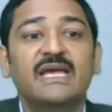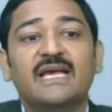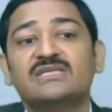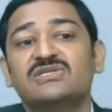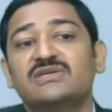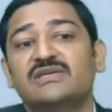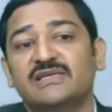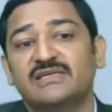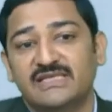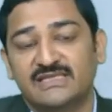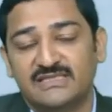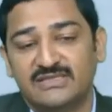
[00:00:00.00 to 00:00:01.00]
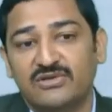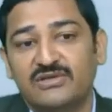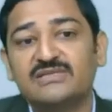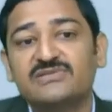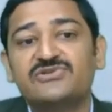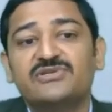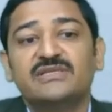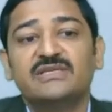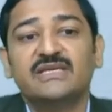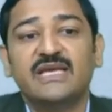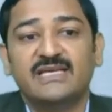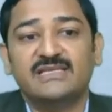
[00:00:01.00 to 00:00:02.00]
externalities, or considering
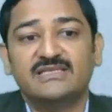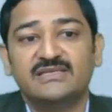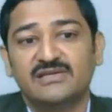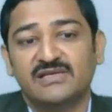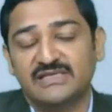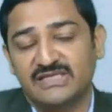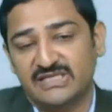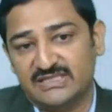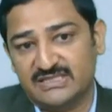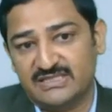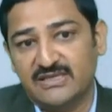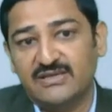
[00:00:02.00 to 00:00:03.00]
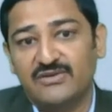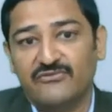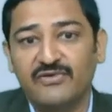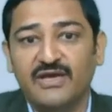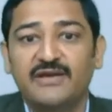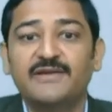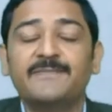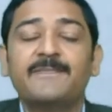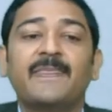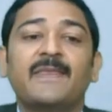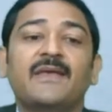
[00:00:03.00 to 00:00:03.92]
the externalities, where